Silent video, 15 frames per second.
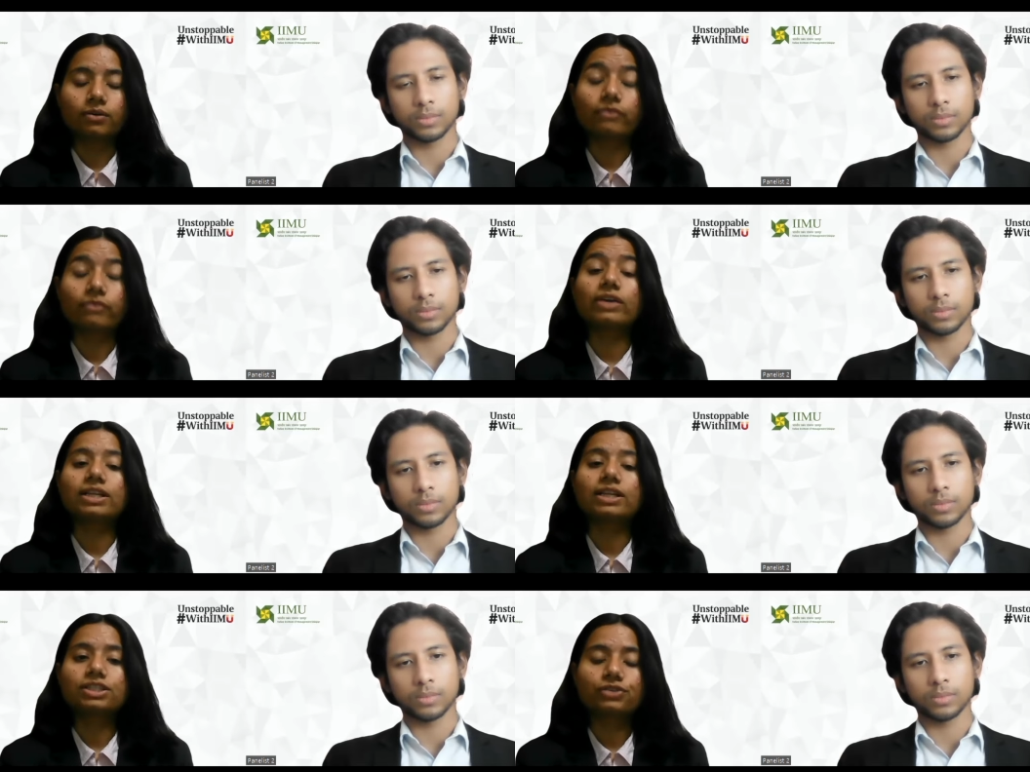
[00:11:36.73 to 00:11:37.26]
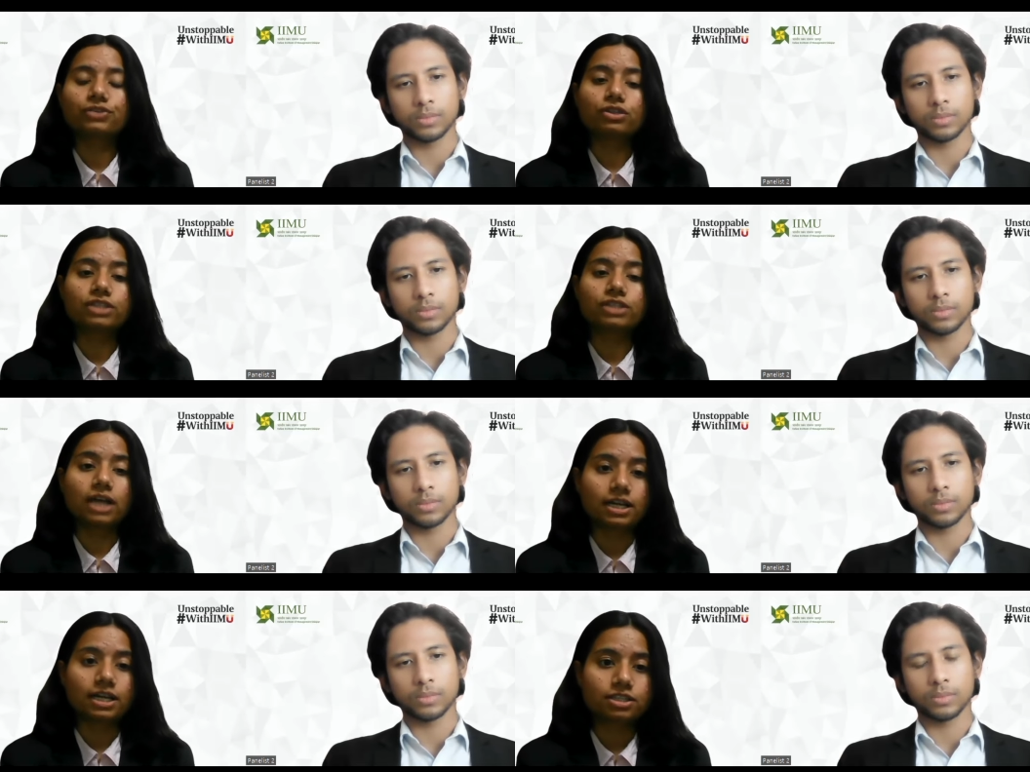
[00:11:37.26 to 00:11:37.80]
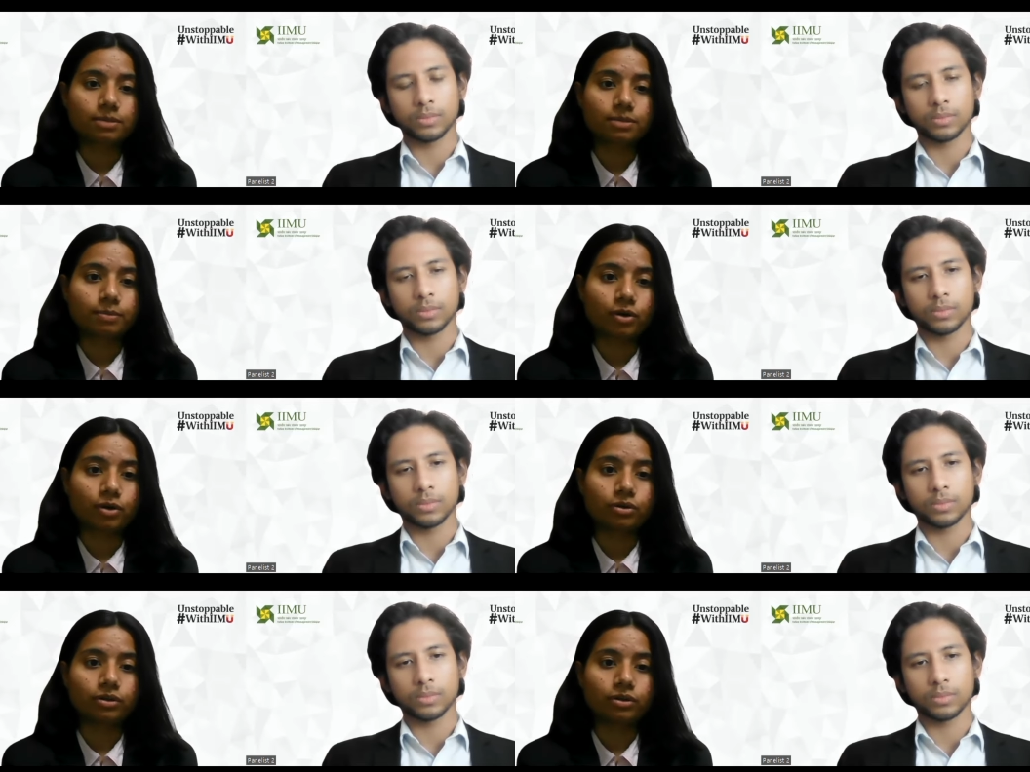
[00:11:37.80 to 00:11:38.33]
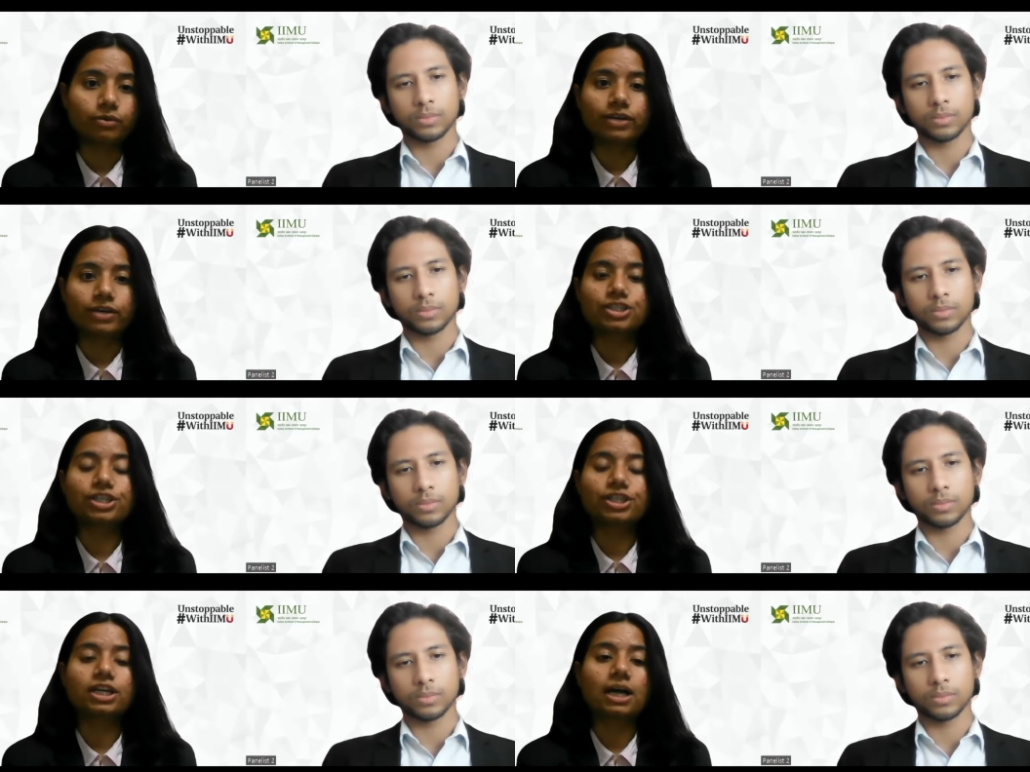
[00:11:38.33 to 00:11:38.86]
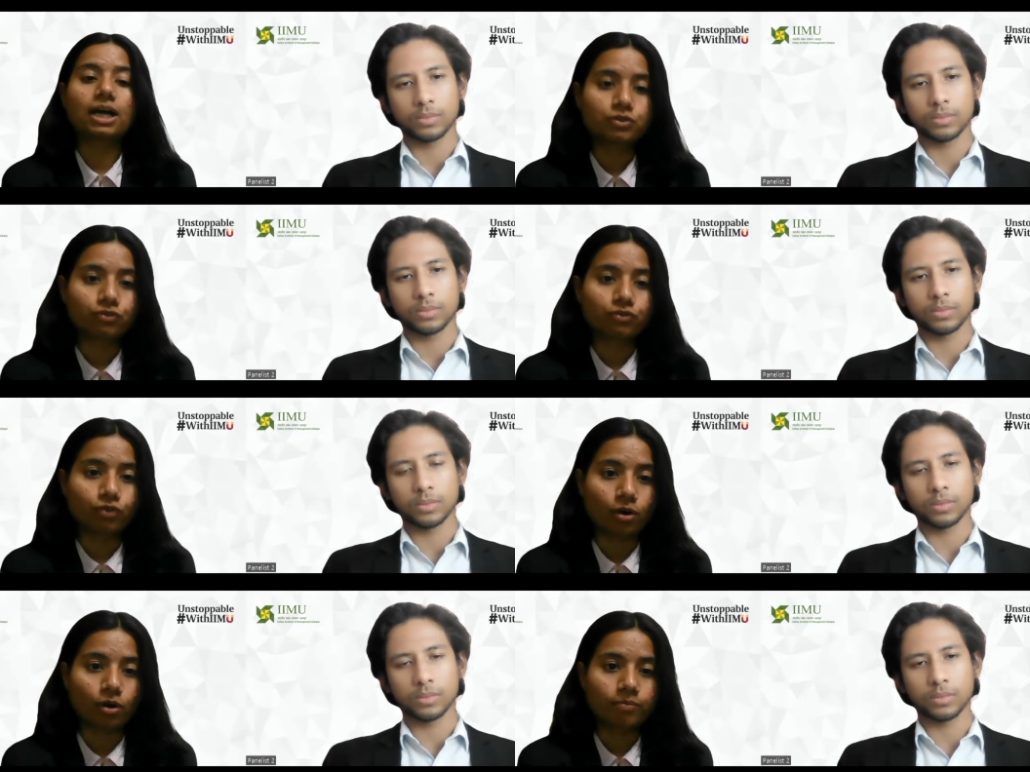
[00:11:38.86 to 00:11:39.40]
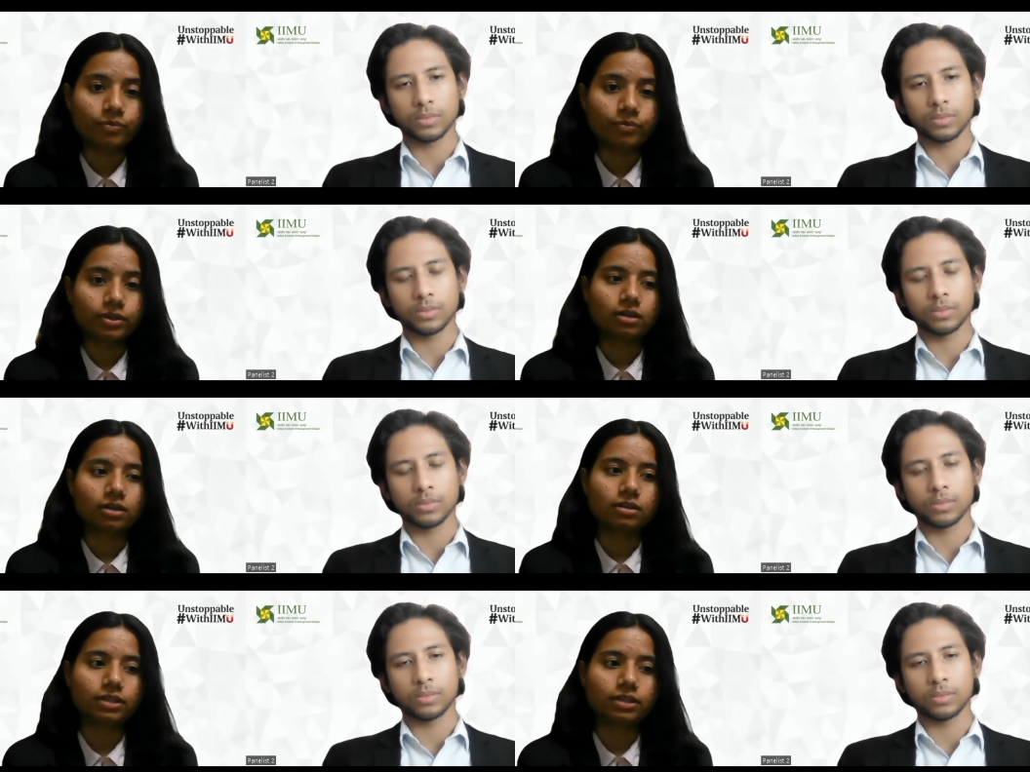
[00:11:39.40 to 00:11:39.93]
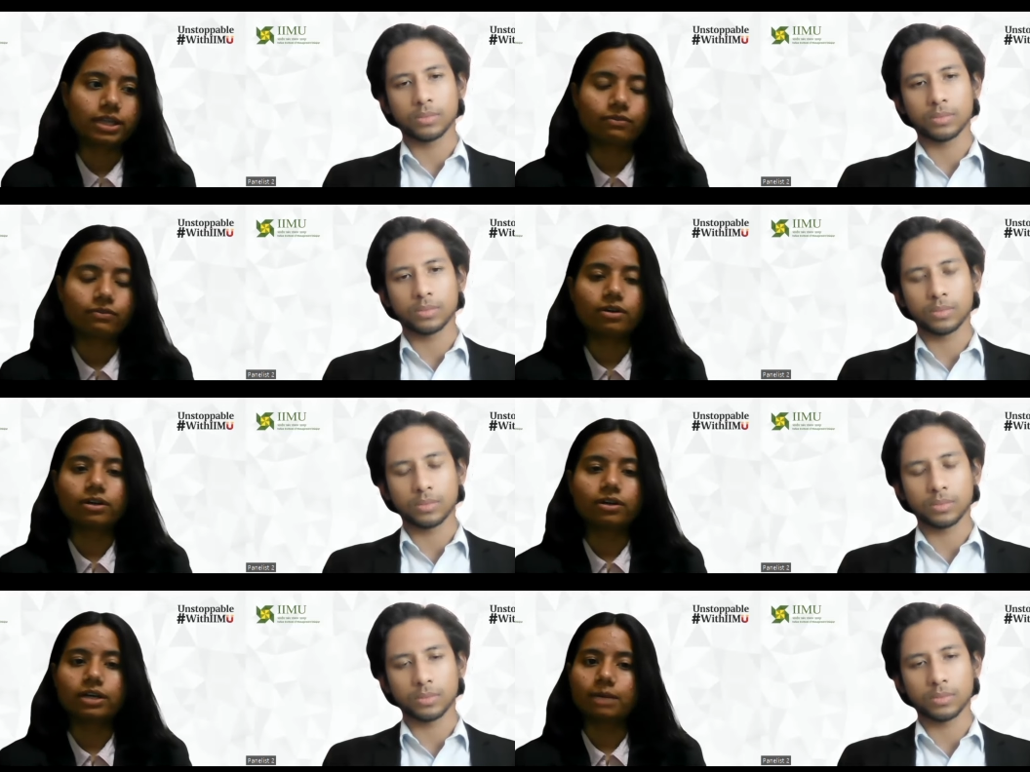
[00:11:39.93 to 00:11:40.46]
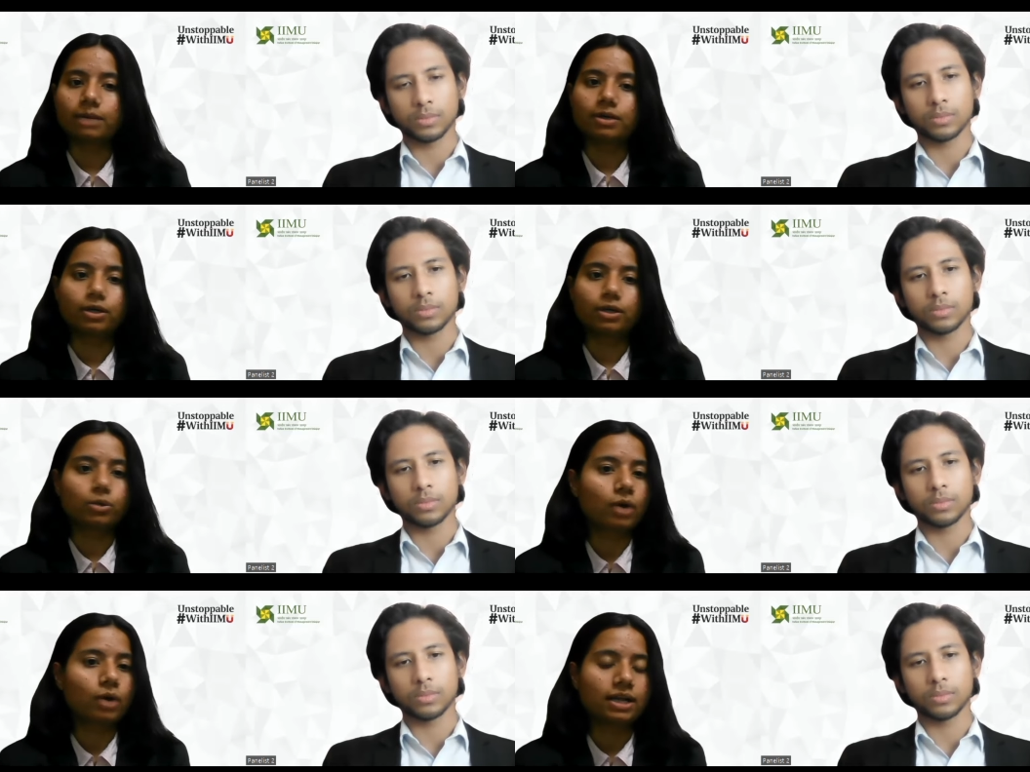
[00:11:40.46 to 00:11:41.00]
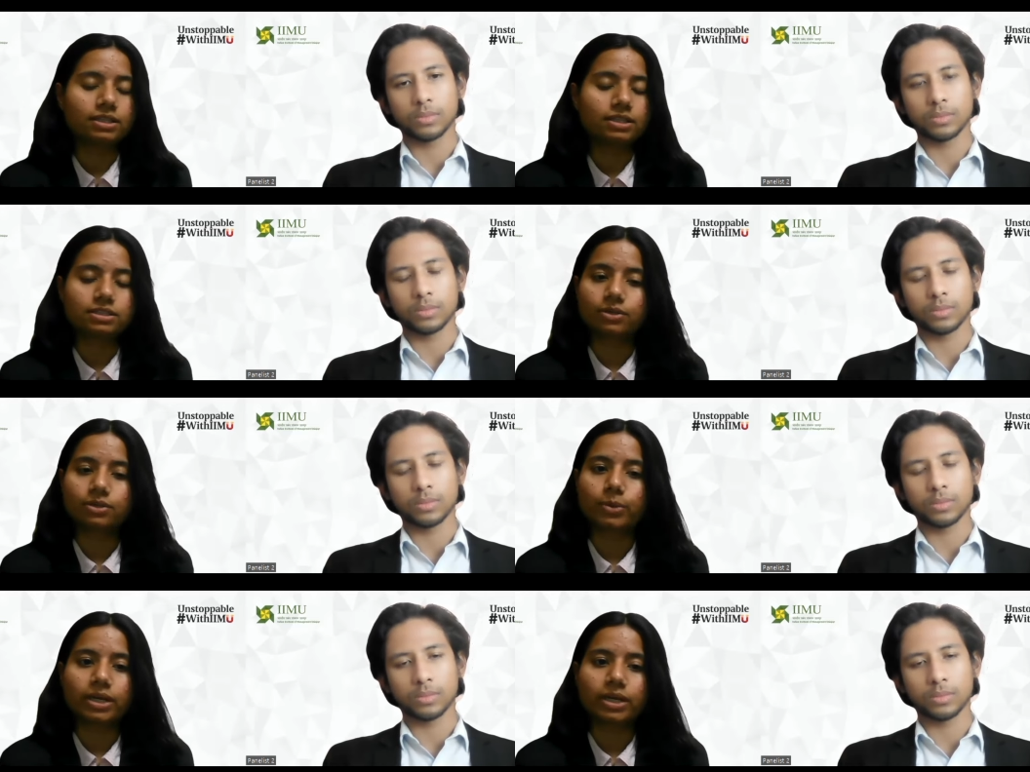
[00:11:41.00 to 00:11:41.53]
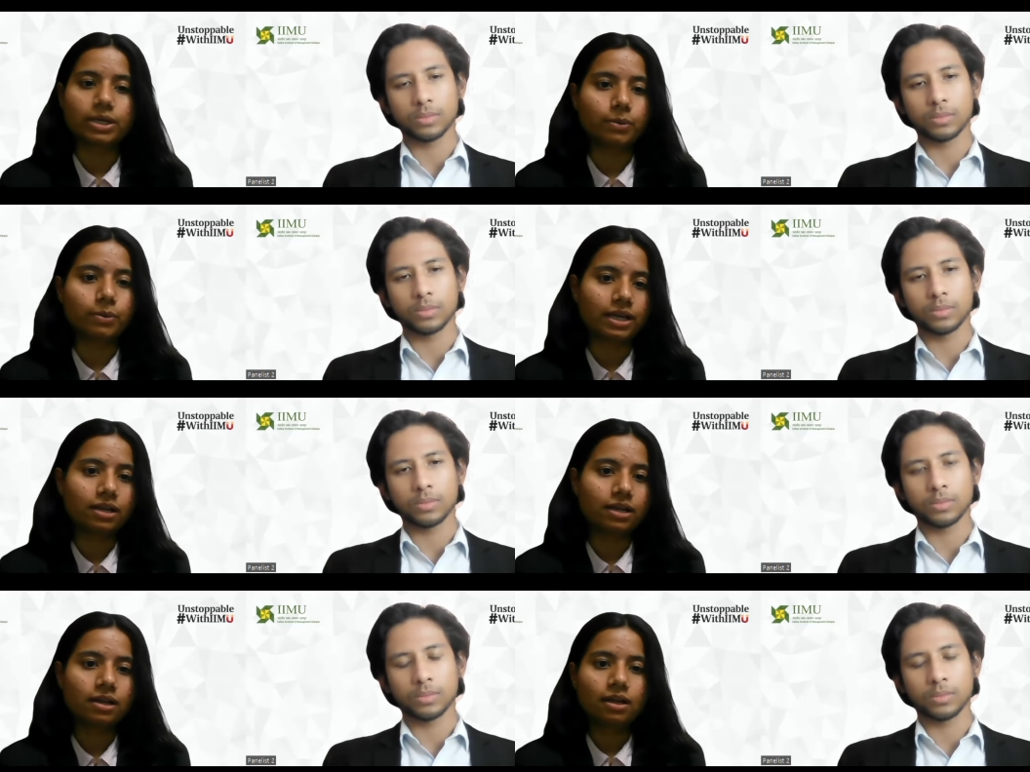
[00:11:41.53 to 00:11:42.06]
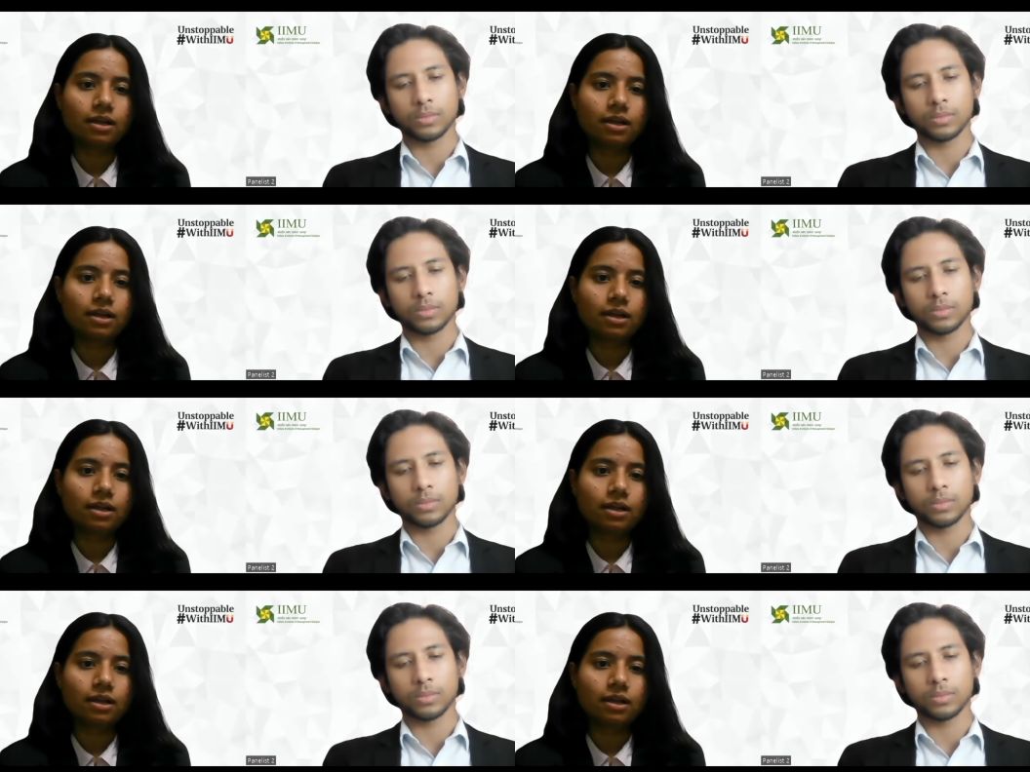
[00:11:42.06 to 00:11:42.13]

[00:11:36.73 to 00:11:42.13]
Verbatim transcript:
Speaker 1: when she was asked about uh, where she comes from, uh, they were able to answer very well,